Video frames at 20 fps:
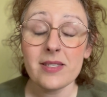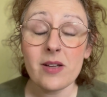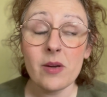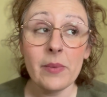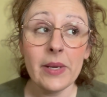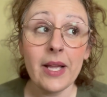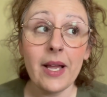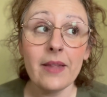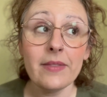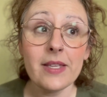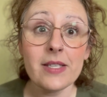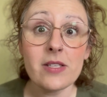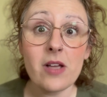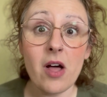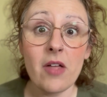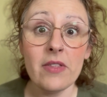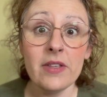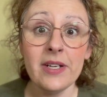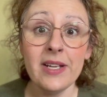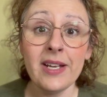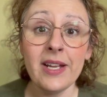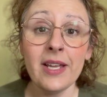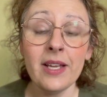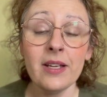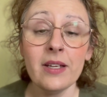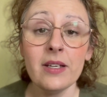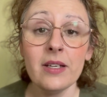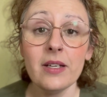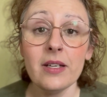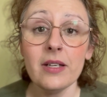Oh my God, that's all the
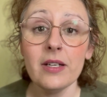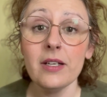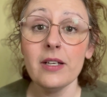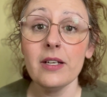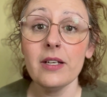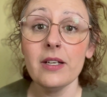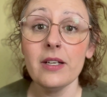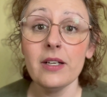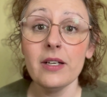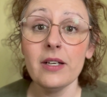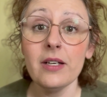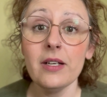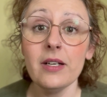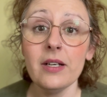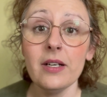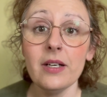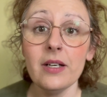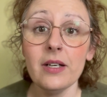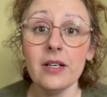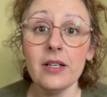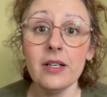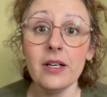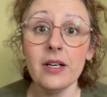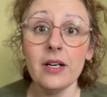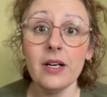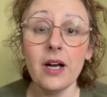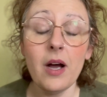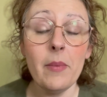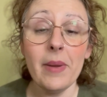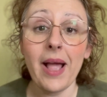knitting.
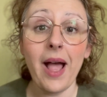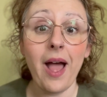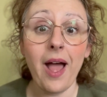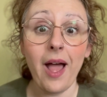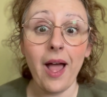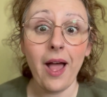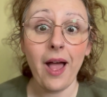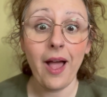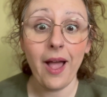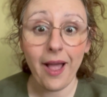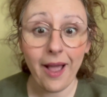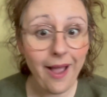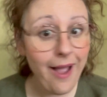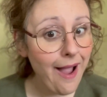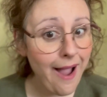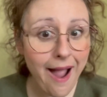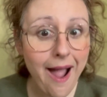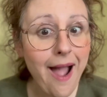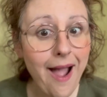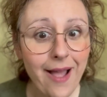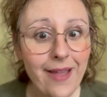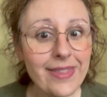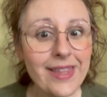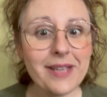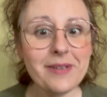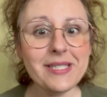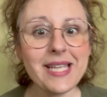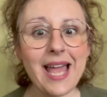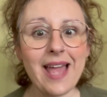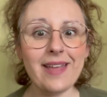Oh my God.
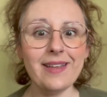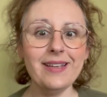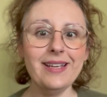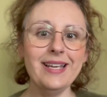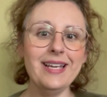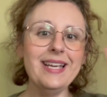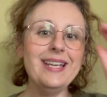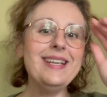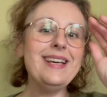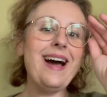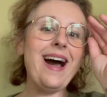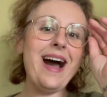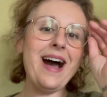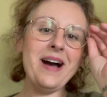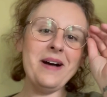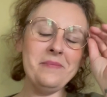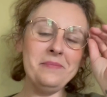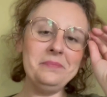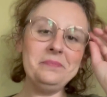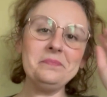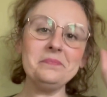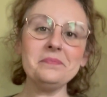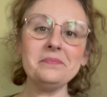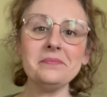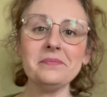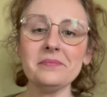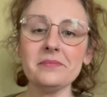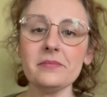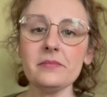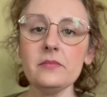That was it.
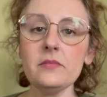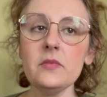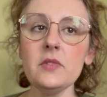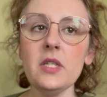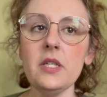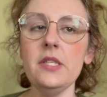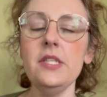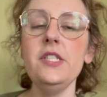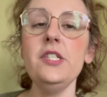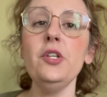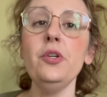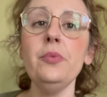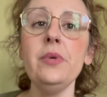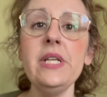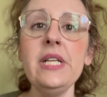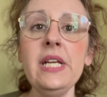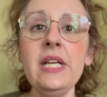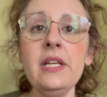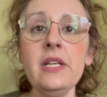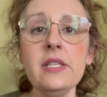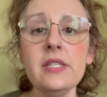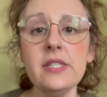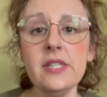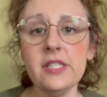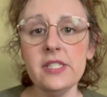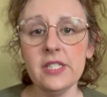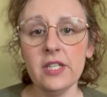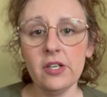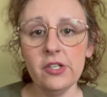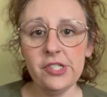Still reading the
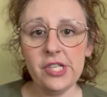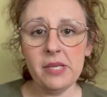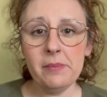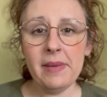Sarah J.